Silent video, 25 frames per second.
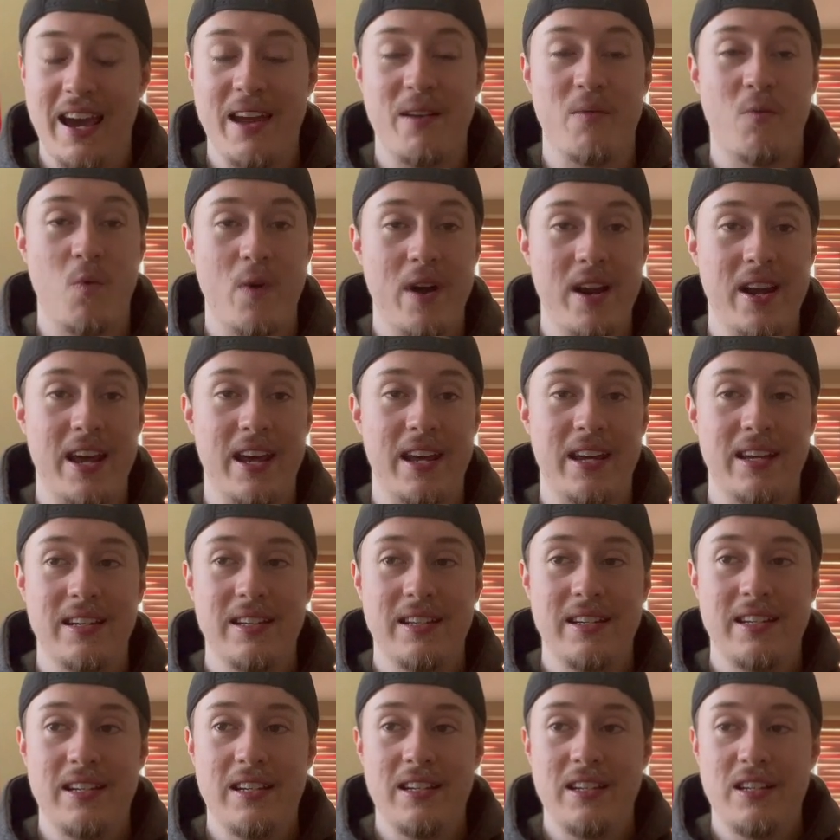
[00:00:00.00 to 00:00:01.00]
win it.
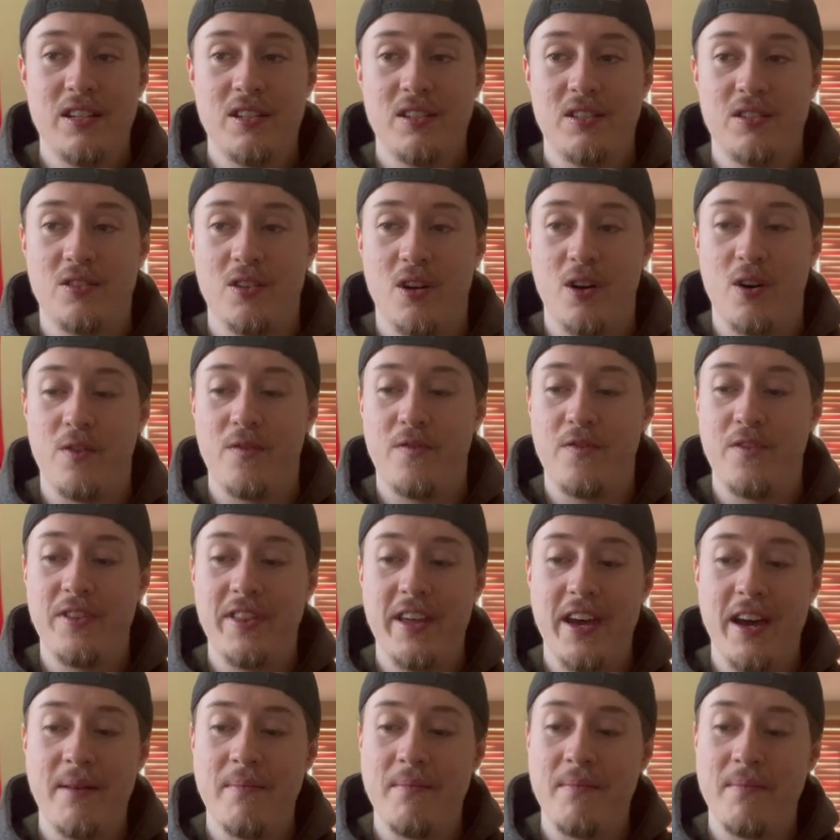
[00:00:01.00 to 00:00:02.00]
So for
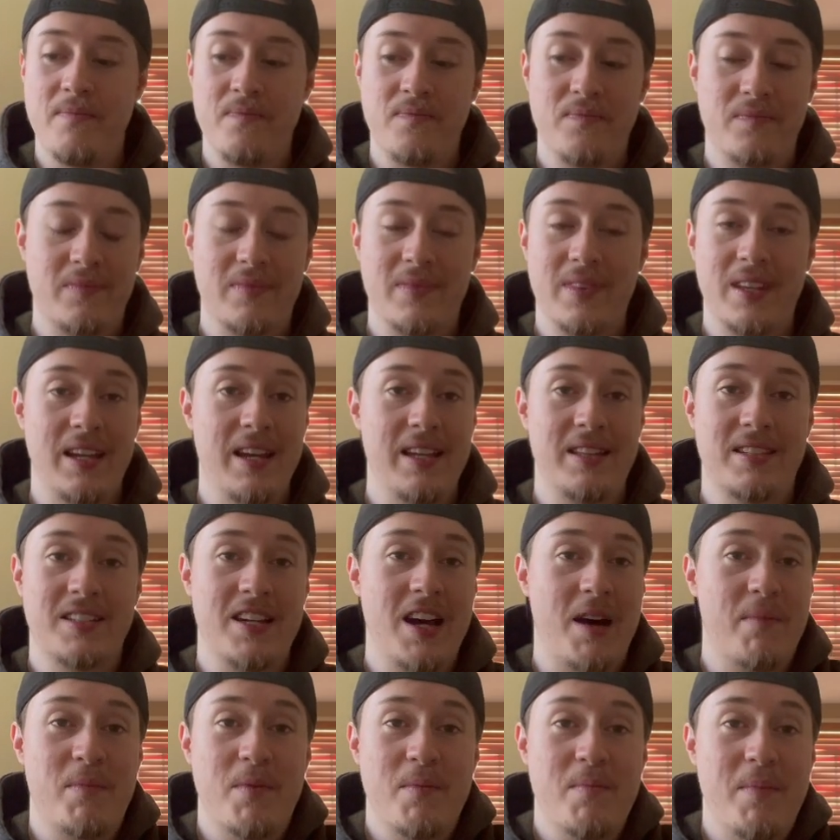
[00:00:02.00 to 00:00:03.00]
them, it's
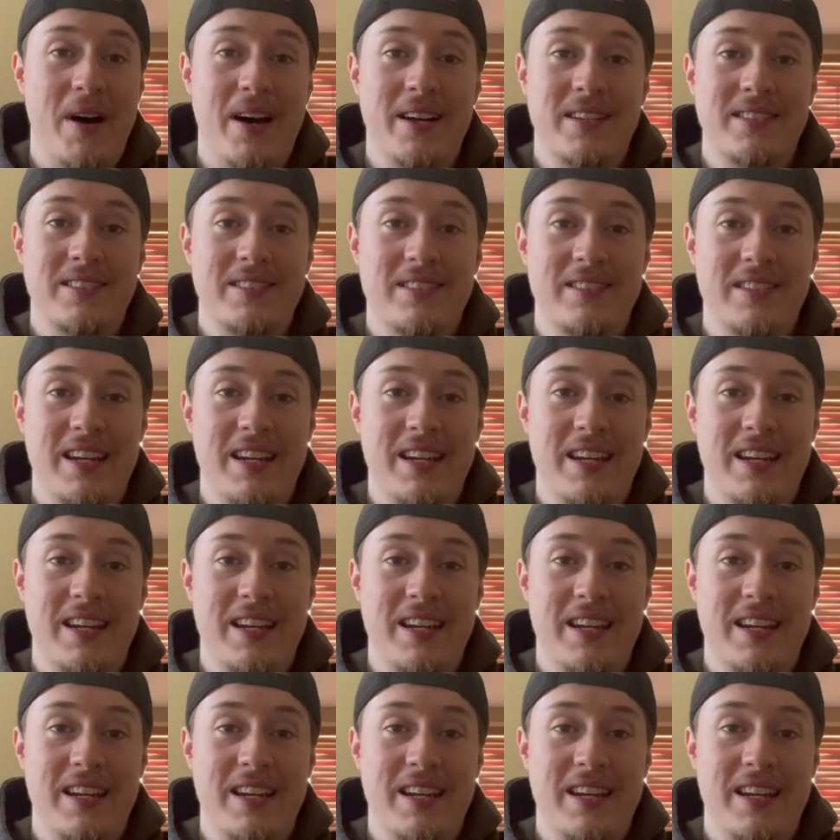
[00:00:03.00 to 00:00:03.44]
cup or bust.